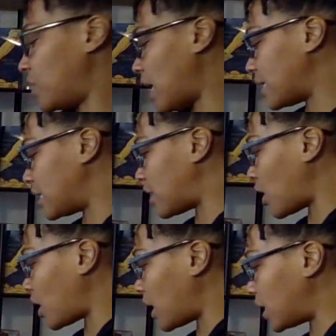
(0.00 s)
like that
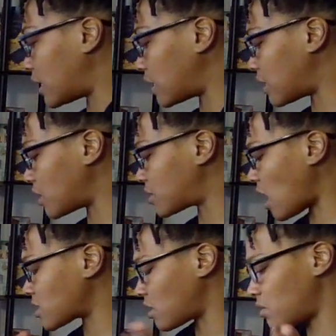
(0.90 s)
there's
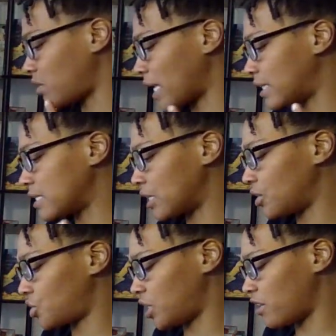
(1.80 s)
also like this
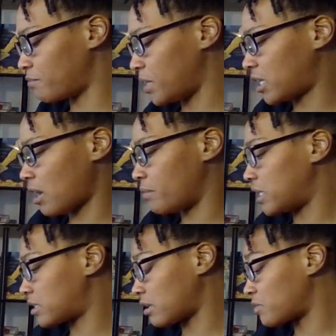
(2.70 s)
energy of
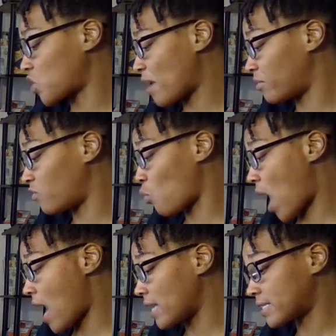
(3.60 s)
becoming some type of
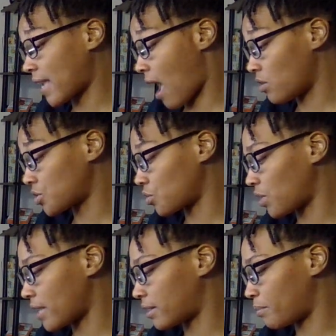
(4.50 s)
wise counsel.
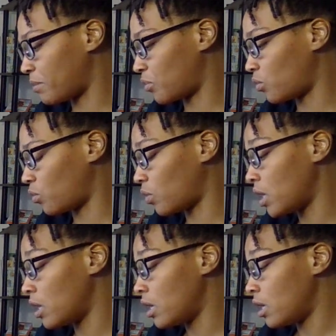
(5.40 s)
Like the people
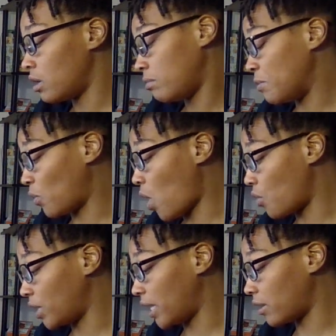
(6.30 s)

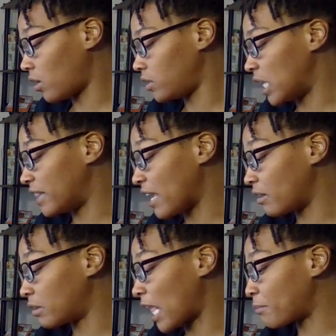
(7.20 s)
hone in on,
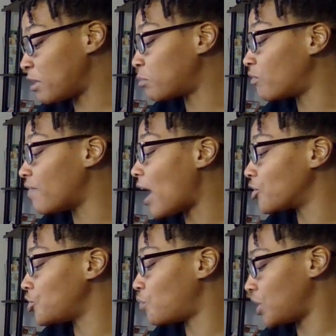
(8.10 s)
they like, people
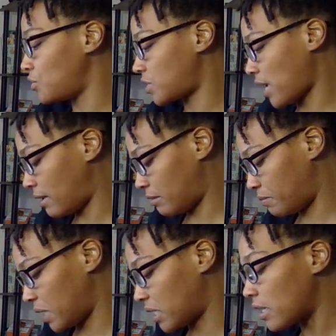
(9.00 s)
value what you say
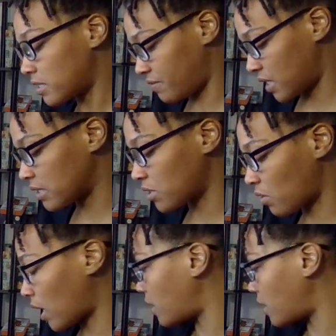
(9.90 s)
because of this. Okay.